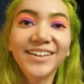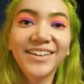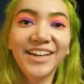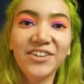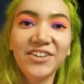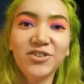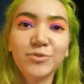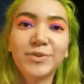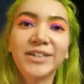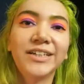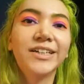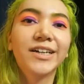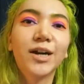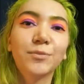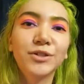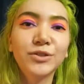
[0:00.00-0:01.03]
Hey
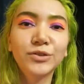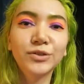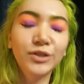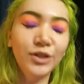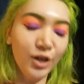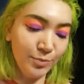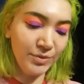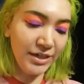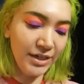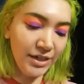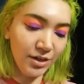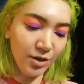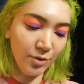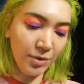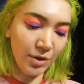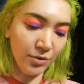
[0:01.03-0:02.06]
everybody, I'm going to do a little update
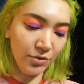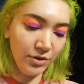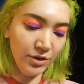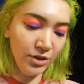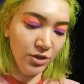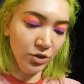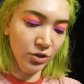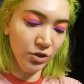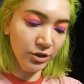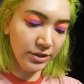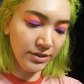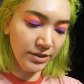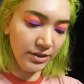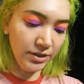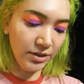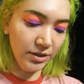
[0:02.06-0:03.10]
about the
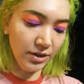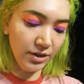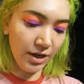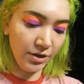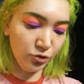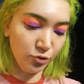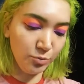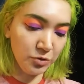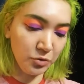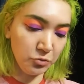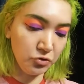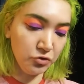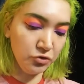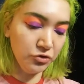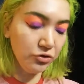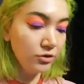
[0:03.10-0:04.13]
Looxi Ice Cream
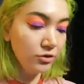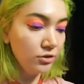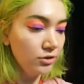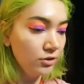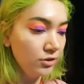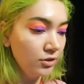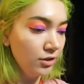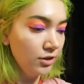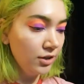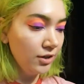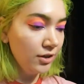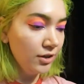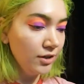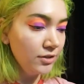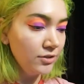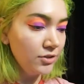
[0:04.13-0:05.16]
Social
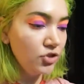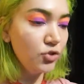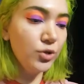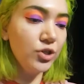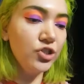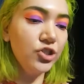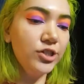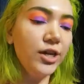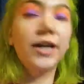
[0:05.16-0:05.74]
situation.